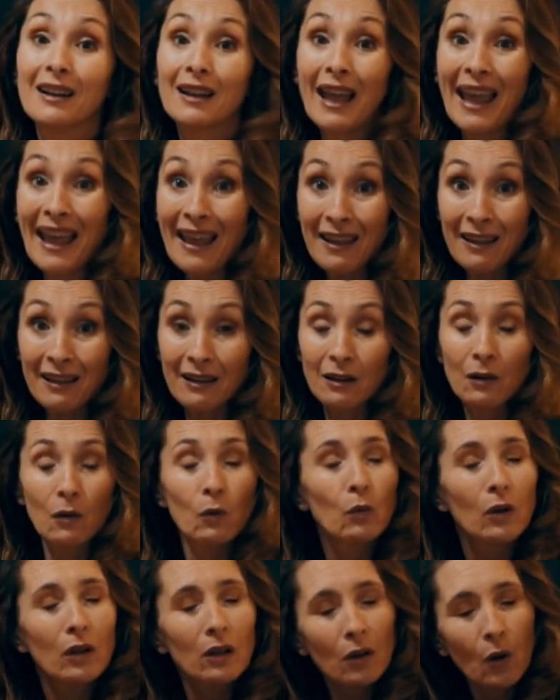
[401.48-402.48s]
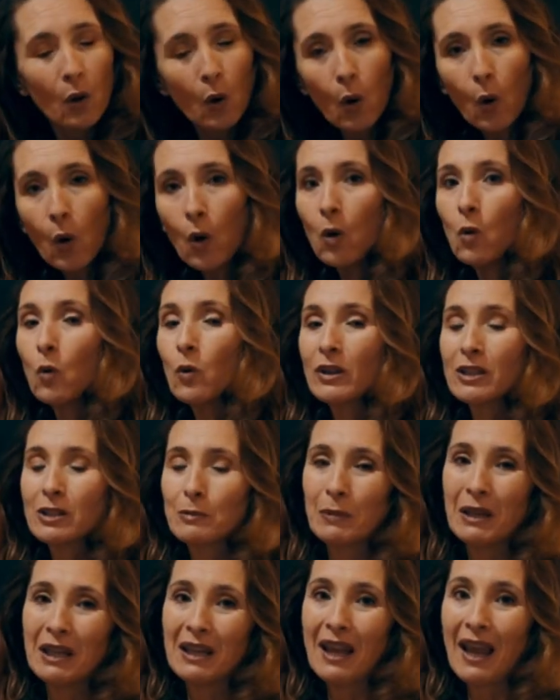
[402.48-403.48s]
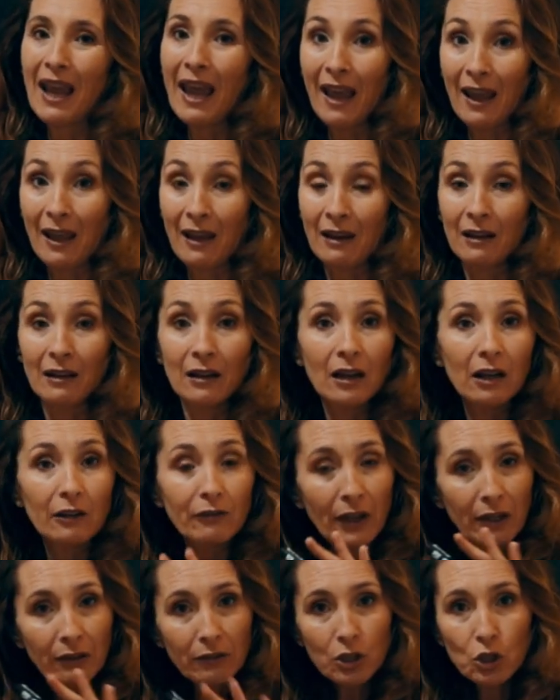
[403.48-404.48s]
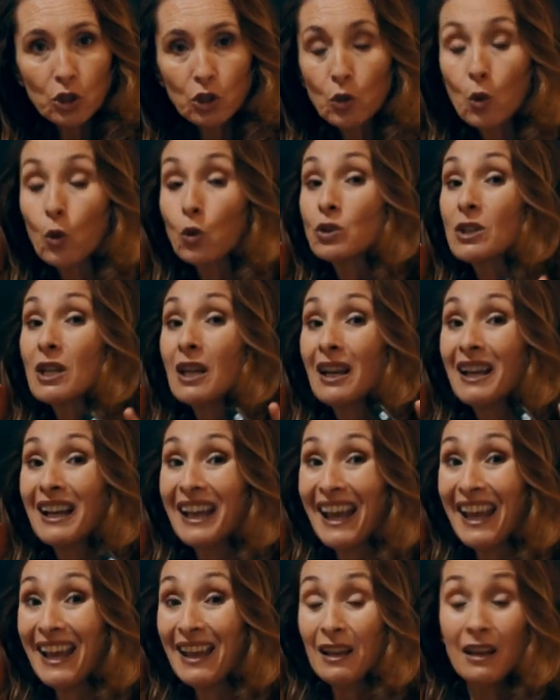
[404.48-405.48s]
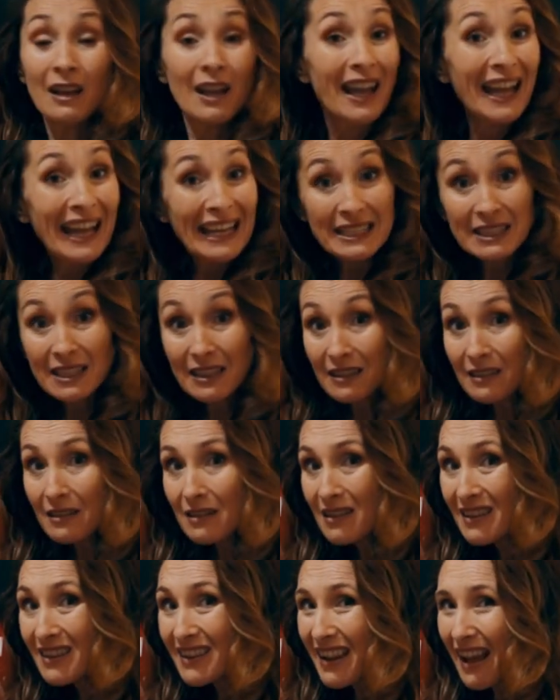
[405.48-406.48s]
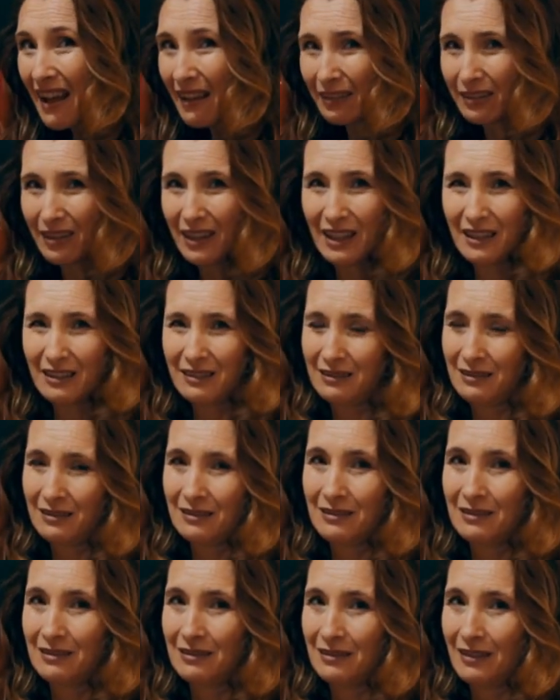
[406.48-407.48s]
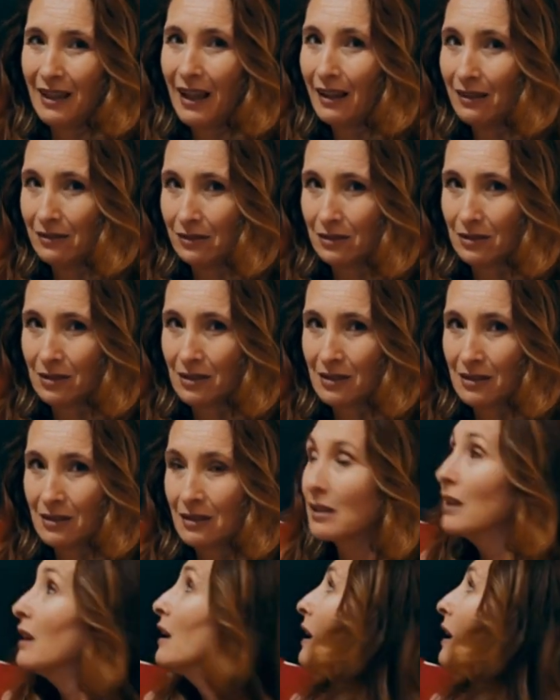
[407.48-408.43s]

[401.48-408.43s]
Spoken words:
E will always be E, a very short E and nothing else.